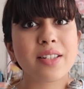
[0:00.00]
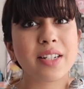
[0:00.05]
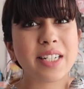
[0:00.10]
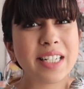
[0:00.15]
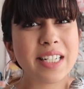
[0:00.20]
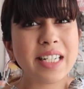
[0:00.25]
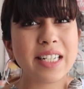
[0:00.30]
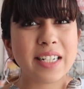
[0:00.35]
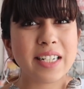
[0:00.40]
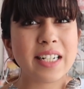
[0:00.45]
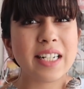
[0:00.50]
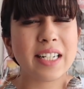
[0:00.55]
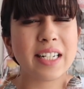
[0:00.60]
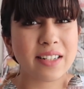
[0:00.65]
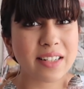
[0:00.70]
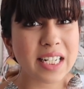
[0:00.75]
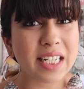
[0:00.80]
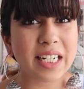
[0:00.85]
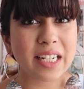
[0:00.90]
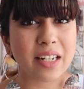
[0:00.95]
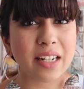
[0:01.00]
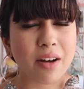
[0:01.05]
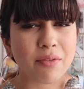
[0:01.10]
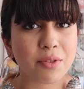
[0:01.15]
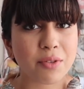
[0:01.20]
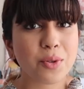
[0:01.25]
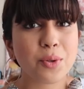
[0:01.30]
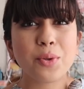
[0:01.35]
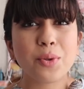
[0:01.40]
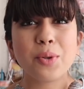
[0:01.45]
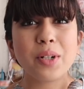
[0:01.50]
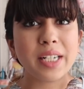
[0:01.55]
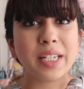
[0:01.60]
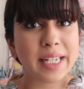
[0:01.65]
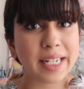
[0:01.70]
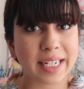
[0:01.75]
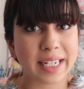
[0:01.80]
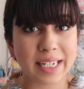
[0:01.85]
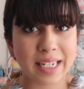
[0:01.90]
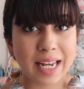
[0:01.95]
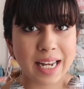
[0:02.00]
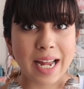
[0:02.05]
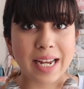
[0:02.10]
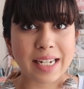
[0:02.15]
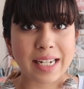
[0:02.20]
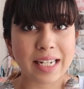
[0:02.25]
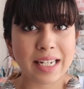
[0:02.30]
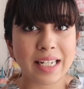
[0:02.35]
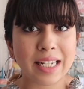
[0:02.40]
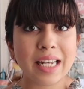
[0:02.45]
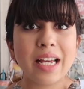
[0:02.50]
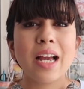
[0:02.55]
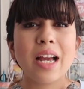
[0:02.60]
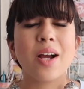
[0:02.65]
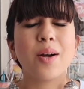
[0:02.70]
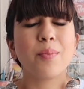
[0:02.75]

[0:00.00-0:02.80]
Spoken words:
really tough. So don't take it lightly.